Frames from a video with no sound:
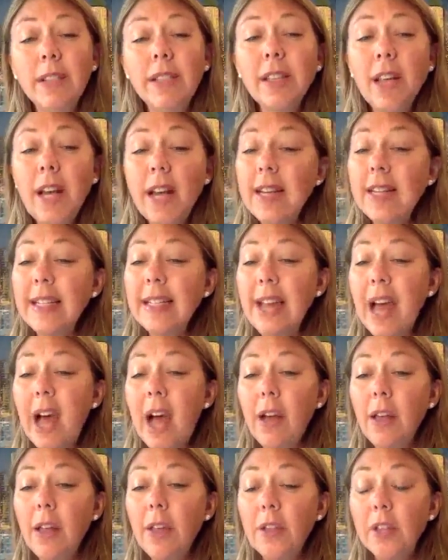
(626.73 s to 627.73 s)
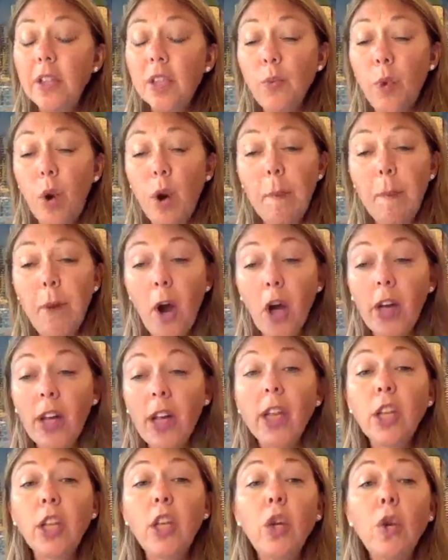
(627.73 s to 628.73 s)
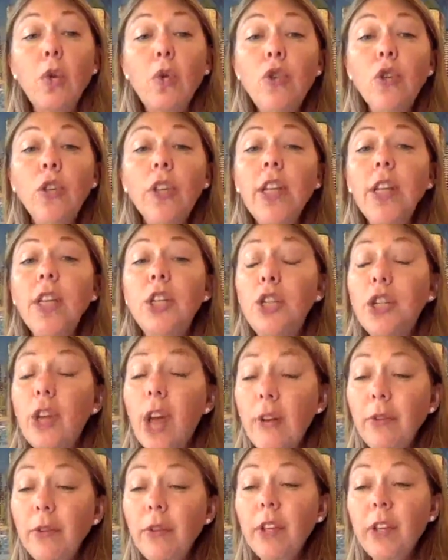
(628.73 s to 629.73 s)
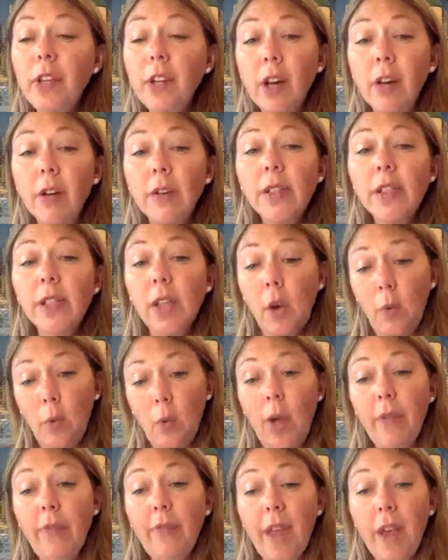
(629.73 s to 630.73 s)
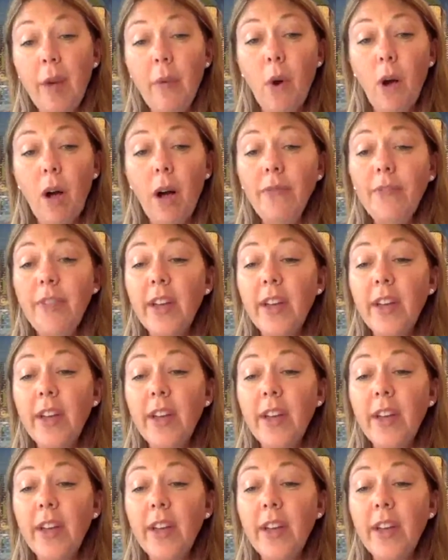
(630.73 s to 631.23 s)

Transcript: clientele, this warm market, usually generally knows what they want.